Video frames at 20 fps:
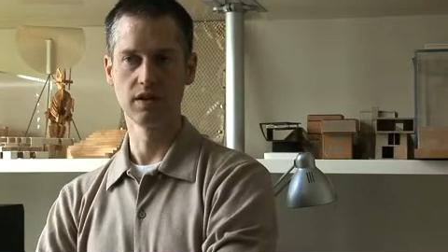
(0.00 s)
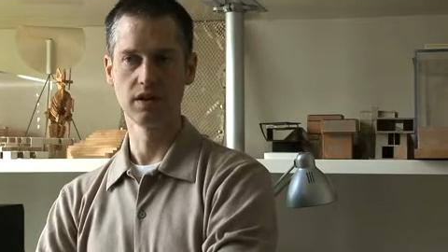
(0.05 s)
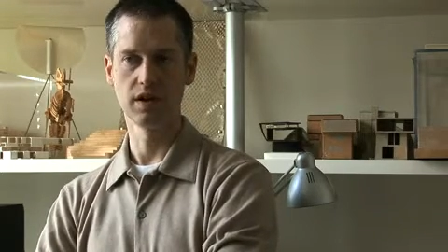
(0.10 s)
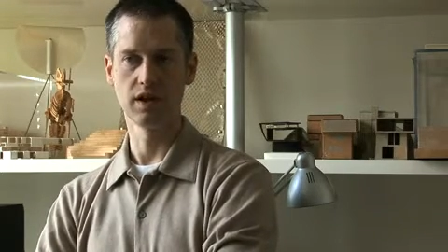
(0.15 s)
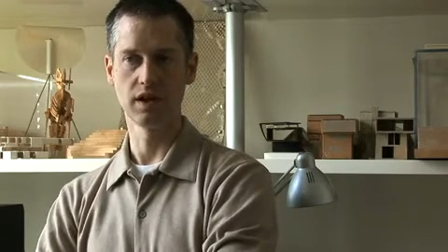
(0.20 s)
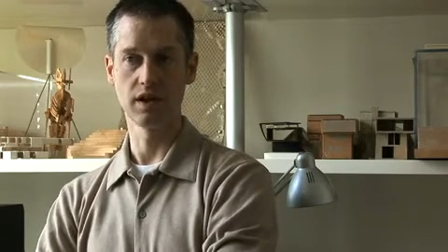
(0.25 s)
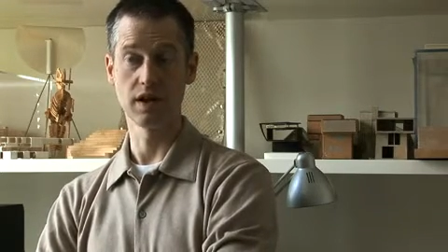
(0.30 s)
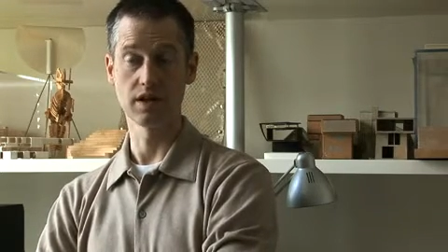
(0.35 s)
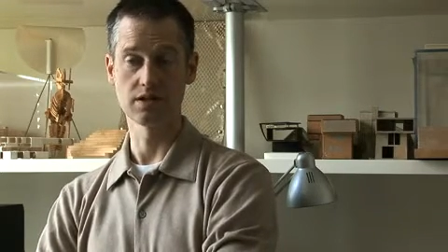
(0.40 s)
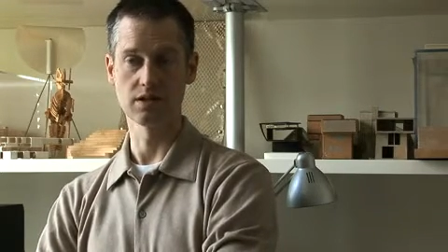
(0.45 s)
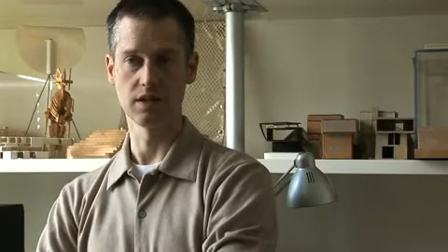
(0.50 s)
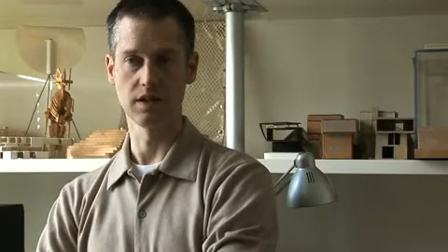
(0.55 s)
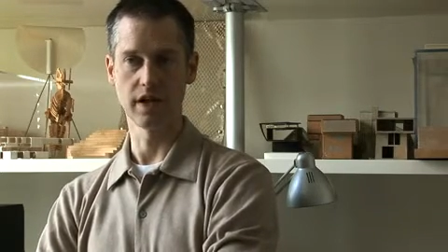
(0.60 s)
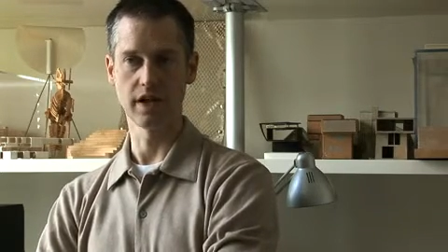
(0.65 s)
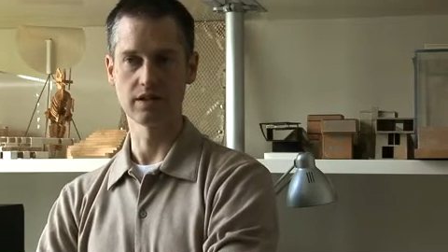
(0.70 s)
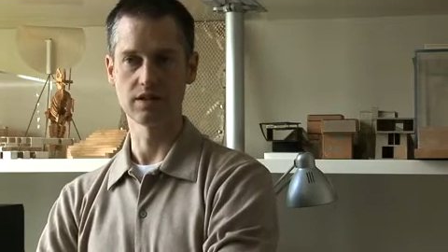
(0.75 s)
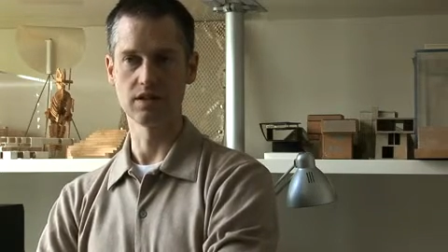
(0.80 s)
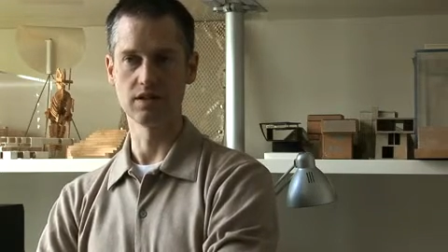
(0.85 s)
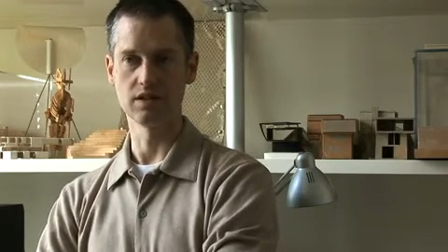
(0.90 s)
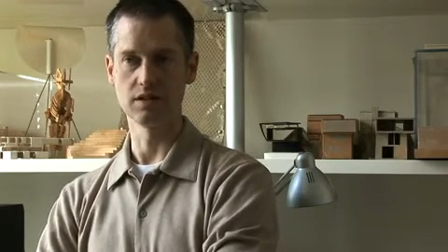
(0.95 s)
and it has a
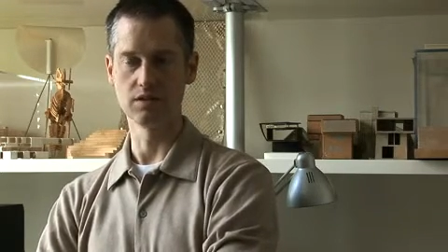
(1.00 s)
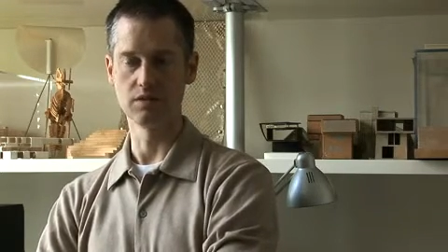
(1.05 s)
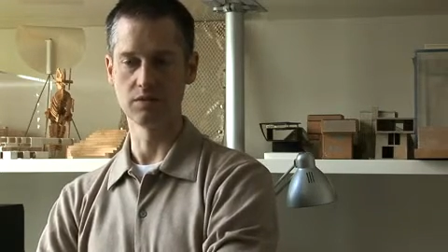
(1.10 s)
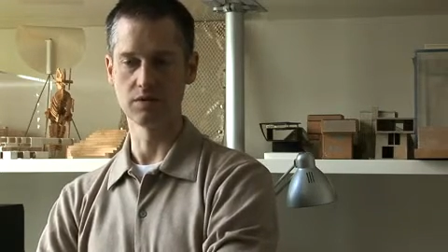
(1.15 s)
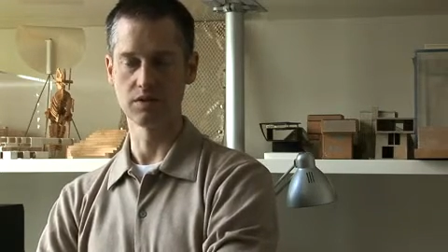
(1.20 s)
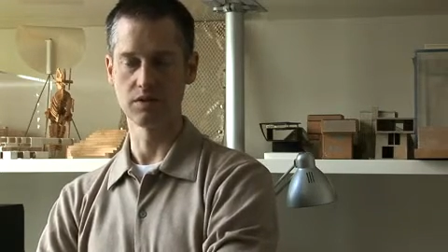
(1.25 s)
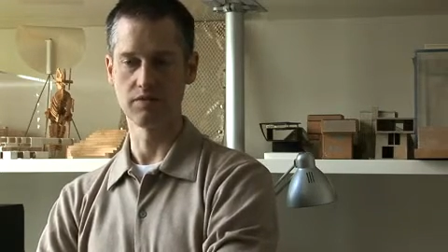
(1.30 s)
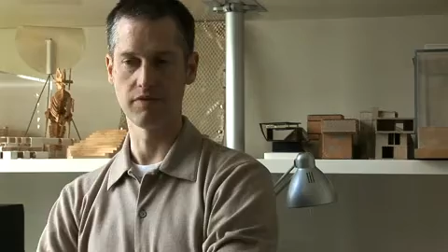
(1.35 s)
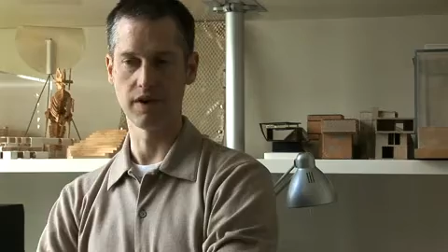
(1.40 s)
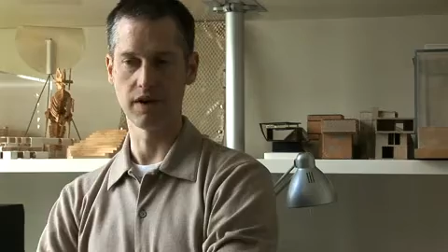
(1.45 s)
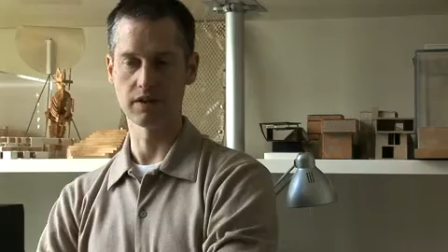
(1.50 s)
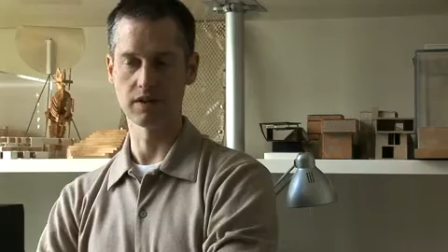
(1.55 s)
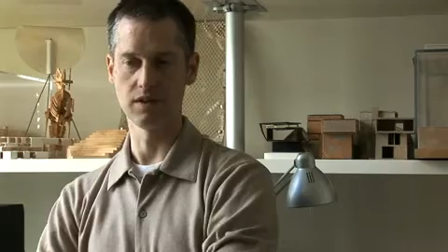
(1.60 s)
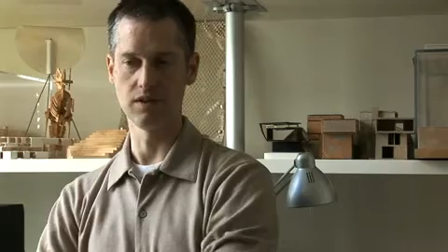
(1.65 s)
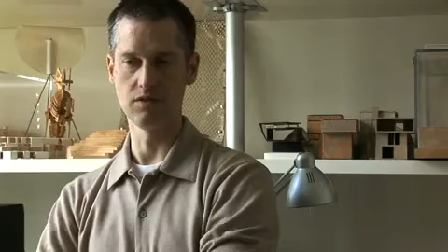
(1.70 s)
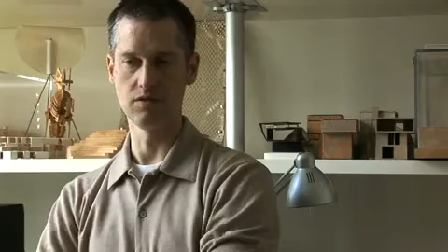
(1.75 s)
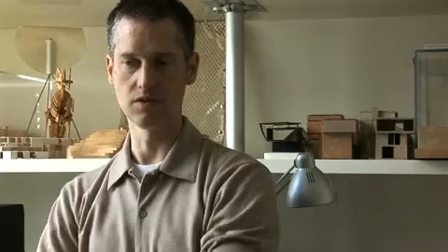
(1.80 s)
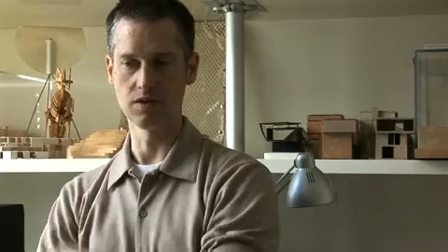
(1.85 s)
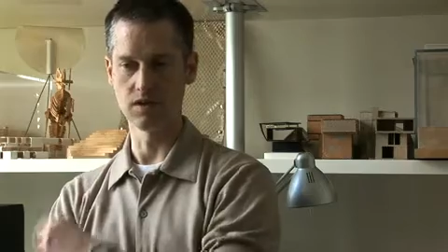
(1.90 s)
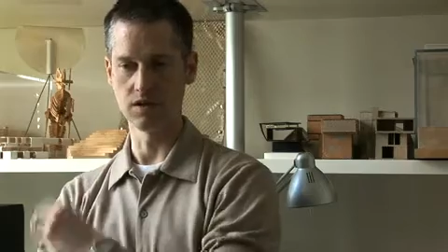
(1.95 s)
lot to do with the fact that
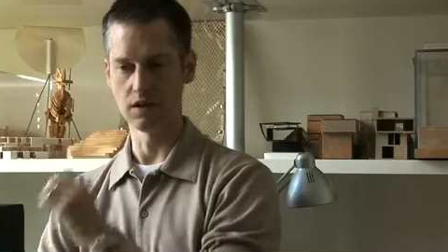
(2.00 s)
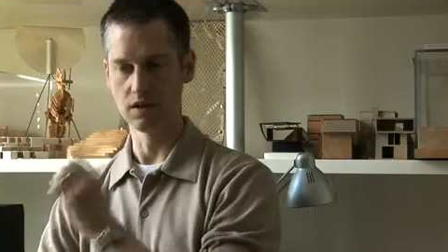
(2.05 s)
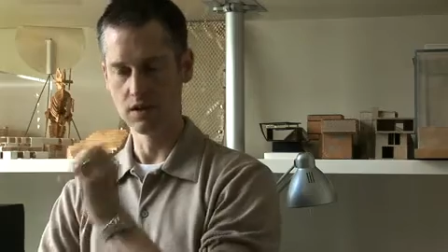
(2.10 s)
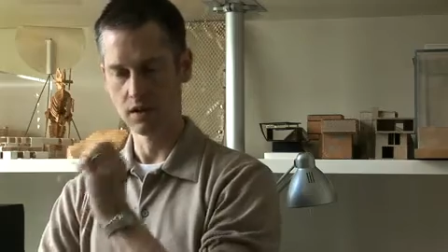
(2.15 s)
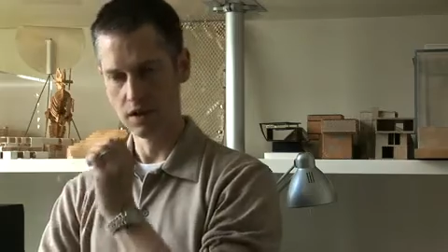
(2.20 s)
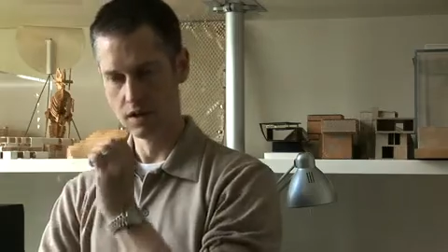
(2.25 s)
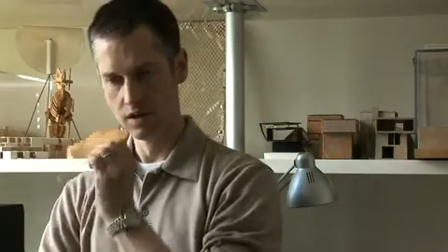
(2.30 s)
you can